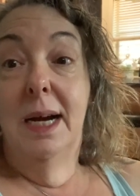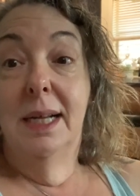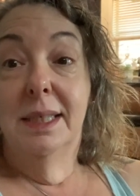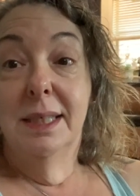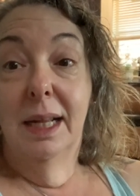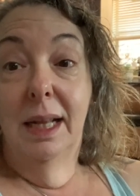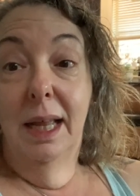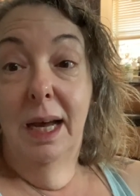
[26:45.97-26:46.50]

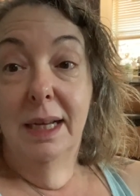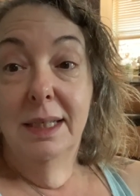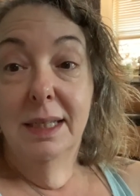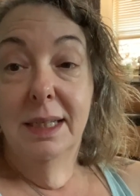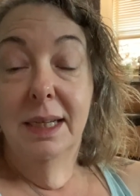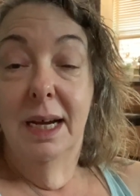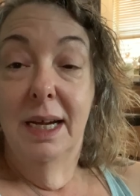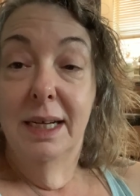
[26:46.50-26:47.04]
it's a lot.
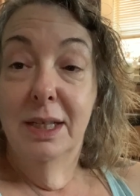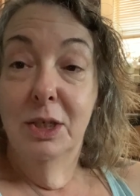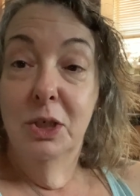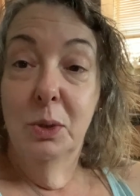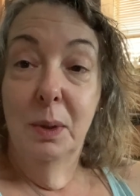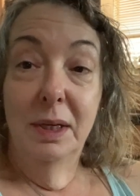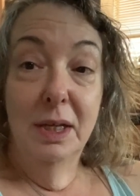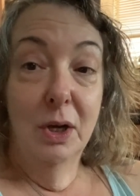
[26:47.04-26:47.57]
I didn't
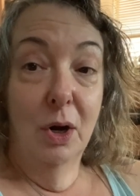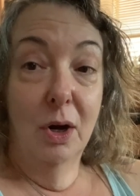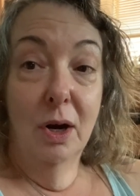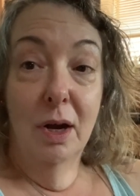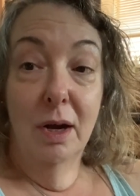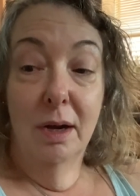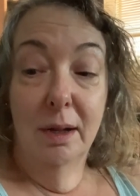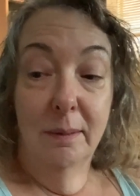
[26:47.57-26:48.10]
do any
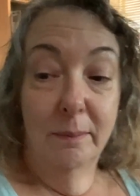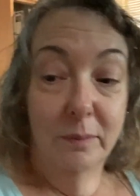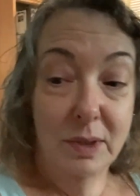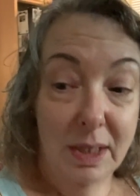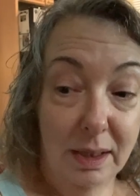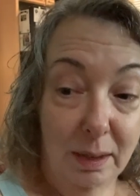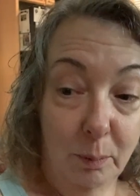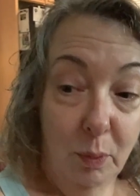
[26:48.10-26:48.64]
um,
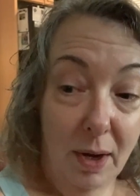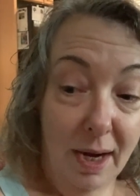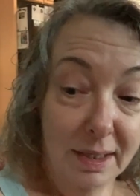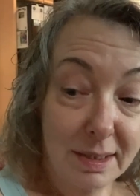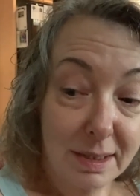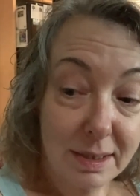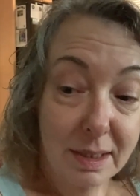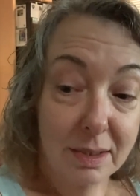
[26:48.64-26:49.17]
daily
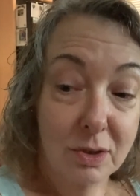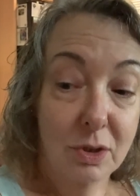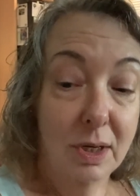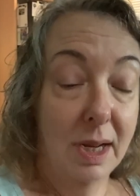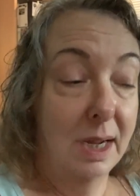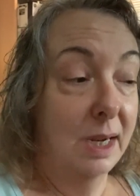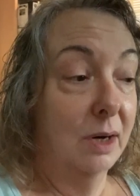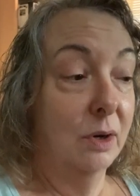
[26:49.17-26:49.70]
practice
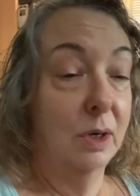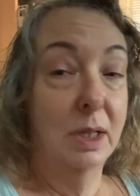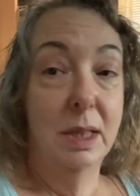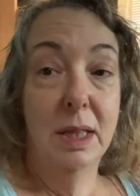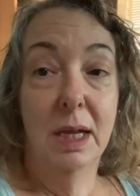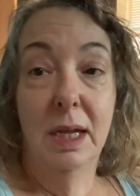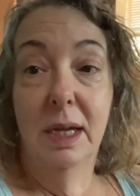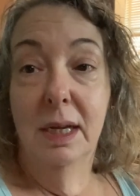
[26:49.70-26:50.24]
yesterday or
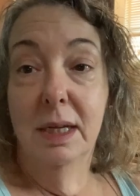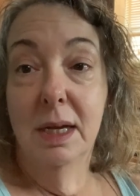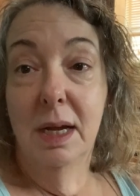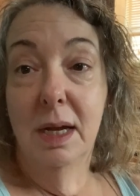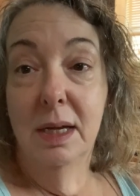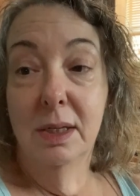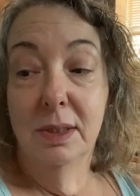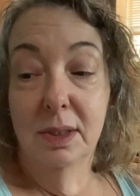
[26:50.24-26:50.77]
anything,
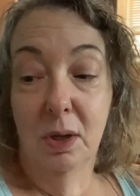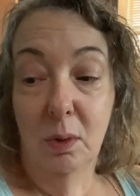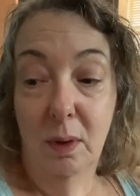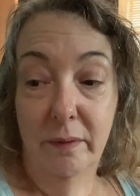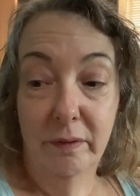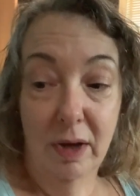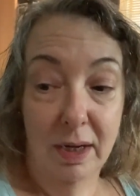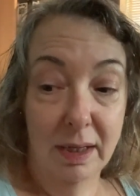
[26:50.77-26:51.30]
so
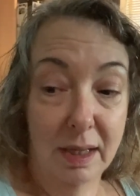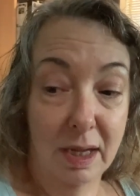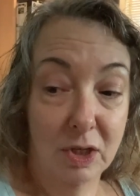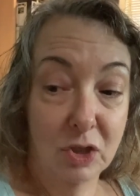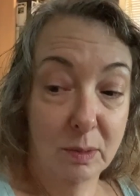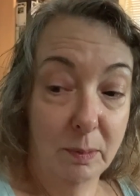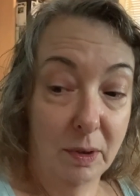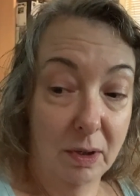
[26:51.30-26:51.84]
I've got to
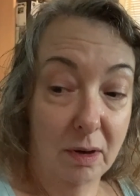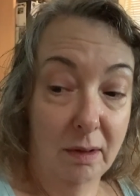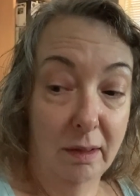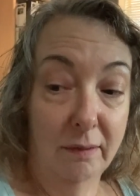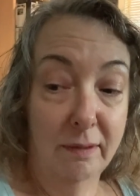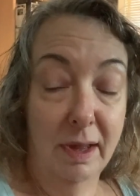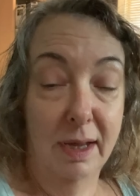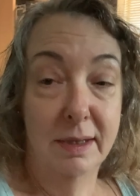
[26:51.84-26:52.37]
catch up on all
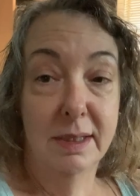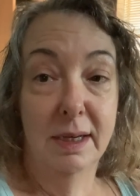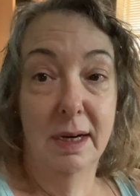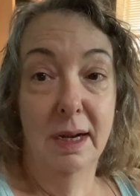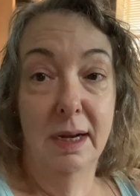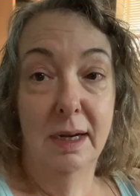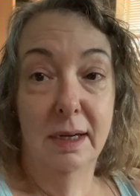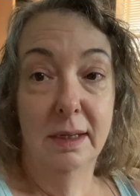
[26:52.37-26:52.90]
of that
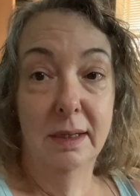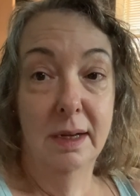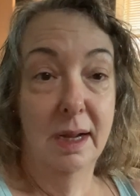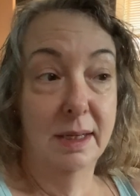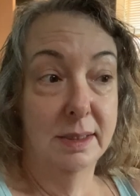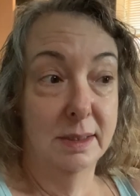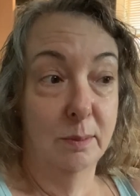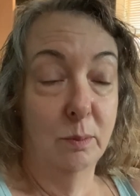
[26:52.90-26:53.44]
today
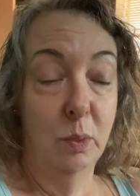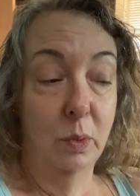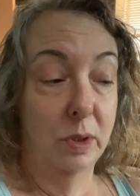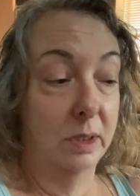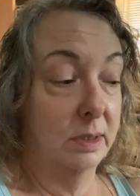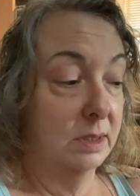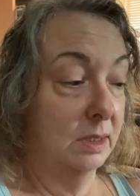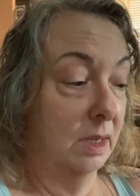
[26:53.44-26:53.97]
at some
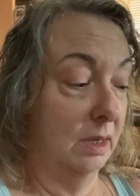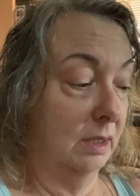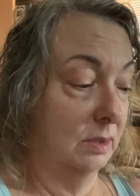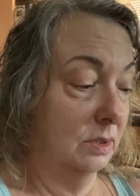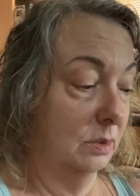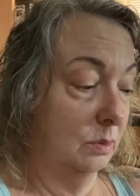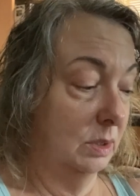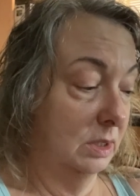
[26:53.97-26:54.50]
point. I
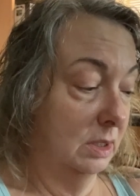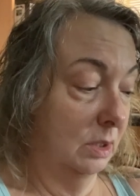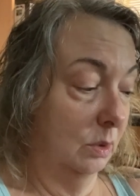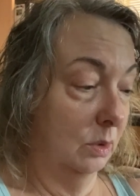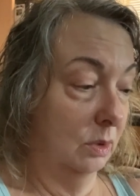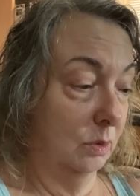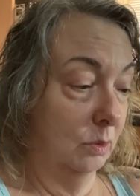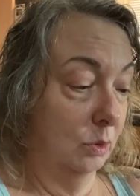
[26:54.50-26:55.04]
also need to go to
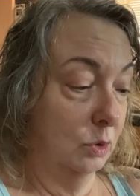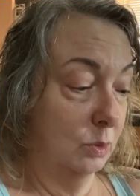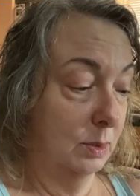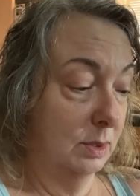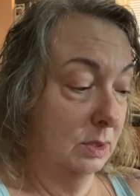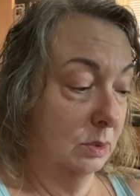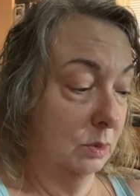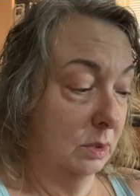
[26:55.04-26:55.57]
the grocery
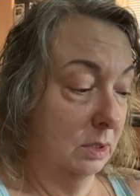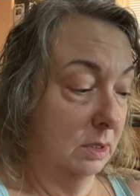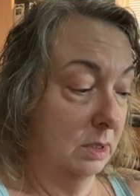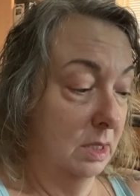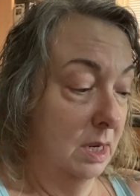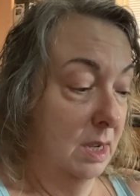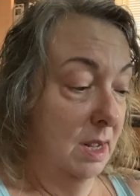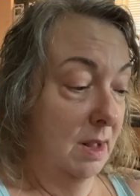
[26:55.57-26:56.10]
store
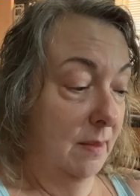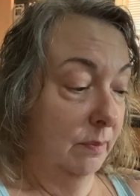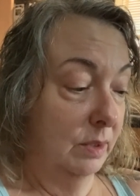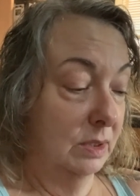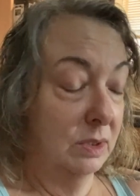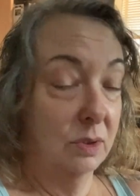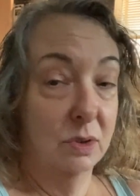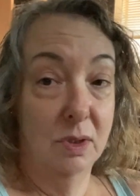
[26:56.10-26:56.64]

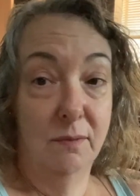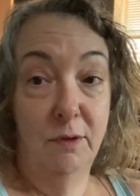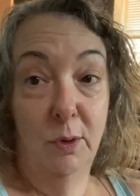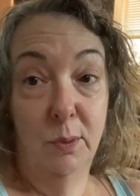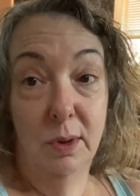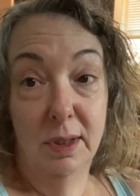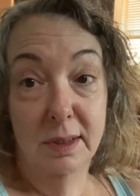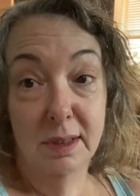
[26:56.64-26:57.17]
because there's a few
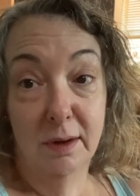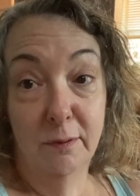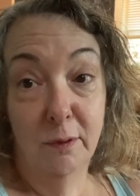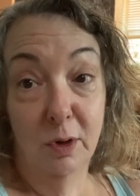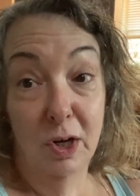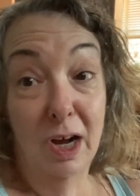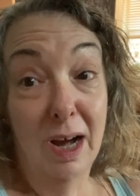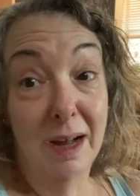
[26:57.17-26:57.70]
things I
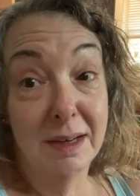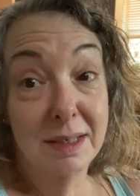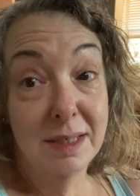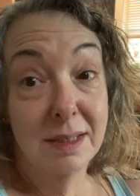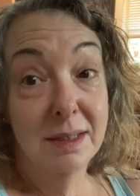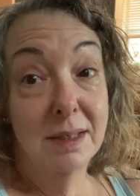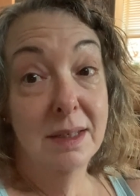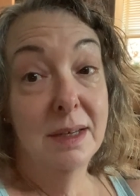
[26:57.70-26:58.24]
forgot.
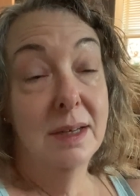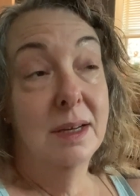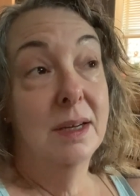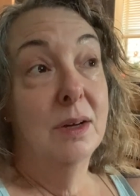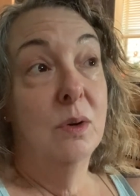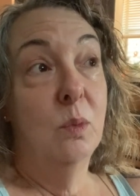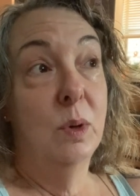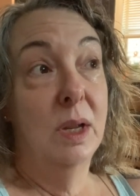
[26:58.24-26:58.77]

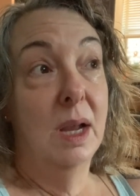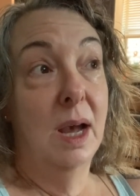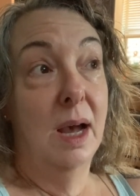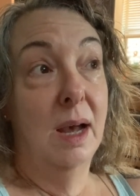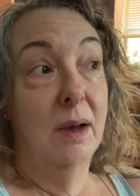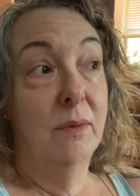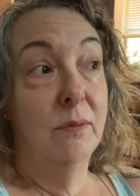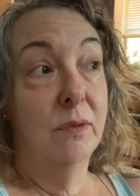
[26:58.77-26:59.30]
We
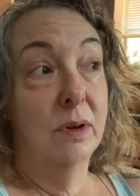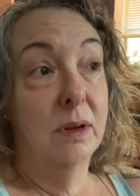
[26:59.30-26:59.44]
have